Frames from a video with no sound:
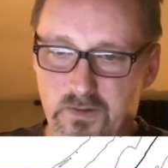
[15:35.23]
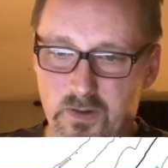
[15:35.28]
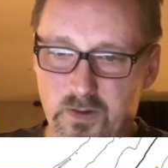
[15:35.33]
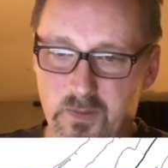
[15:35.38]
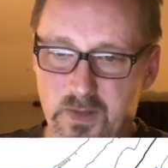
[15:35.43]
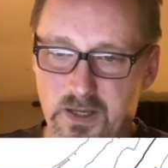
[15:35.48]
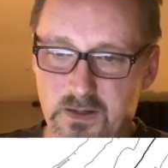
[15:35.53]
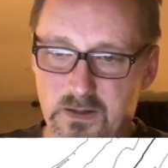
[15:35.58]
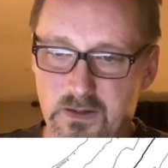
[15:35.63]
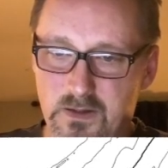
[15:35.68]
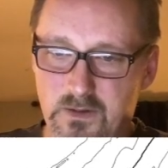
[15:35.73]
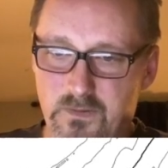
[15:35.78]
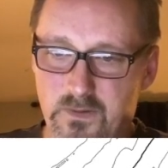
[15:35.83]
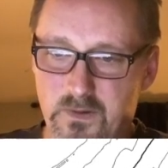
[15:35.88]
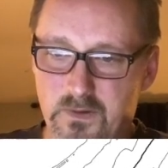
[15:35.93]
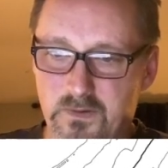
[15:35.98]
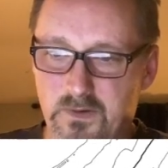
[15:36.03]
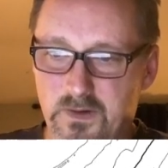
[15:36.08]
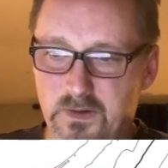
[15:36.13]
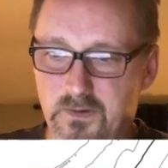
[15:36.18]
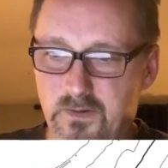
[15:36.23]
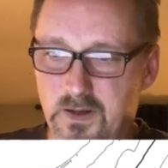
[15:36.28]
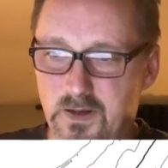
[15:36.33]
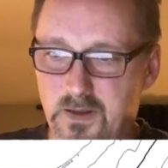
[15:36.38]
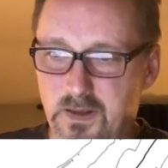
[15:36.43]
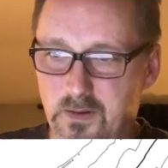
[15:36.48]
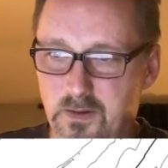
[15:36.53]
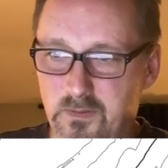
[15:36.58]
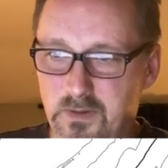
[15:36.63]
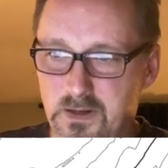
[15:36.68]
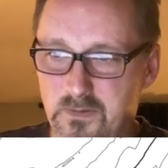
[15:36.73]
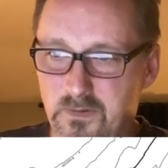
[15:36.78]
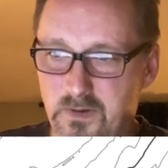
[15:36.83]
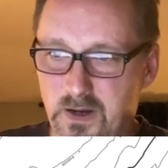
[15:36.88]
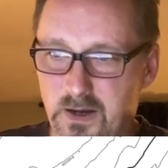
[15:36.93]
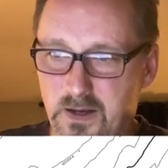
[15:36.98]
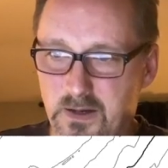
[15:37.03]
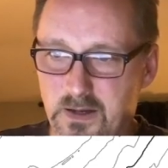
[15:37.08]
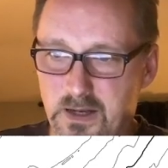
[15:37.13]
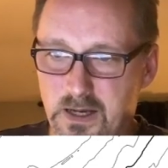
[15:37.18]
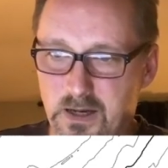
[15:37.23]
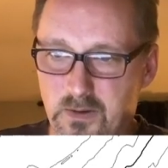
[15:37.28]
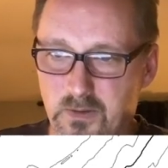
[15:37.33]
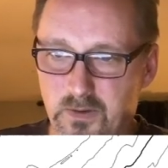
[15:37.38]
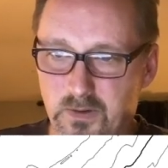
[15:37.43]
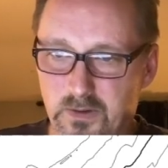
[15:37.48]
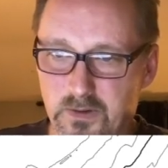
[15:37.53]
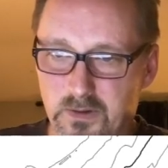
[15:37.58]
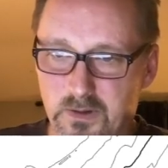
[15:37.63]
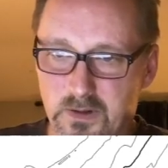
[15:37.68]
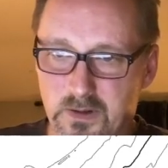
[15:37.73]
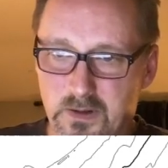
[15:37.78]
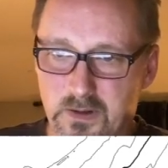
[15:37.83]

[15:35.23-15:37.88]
we zoom in, you folks can see that we've got our